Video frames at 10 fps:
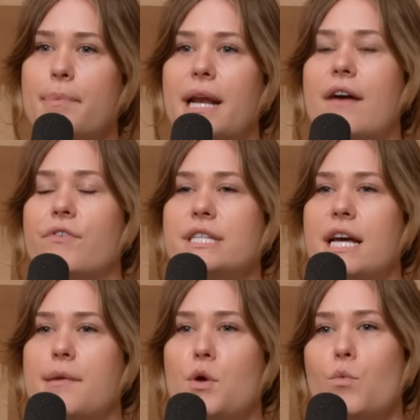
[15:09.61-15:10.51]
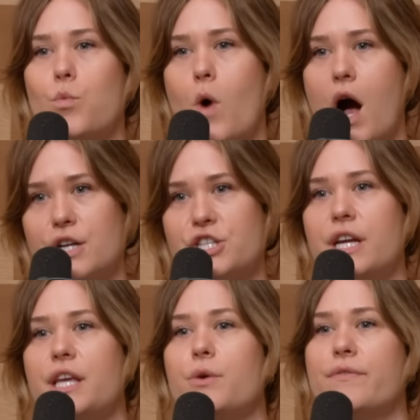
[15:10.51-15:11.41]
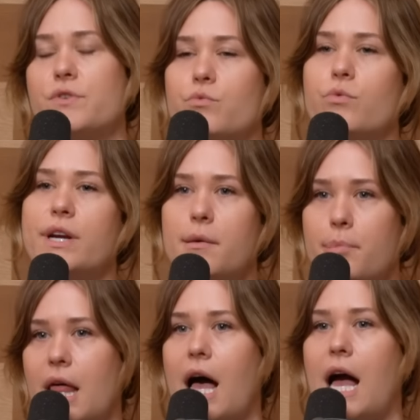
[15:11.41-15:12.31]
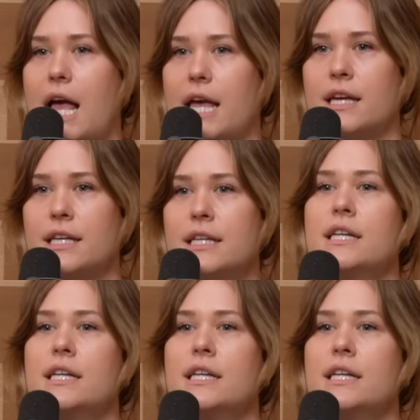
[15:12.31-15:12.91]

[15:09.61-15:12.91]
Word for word: But every time you wash it, you have to reapply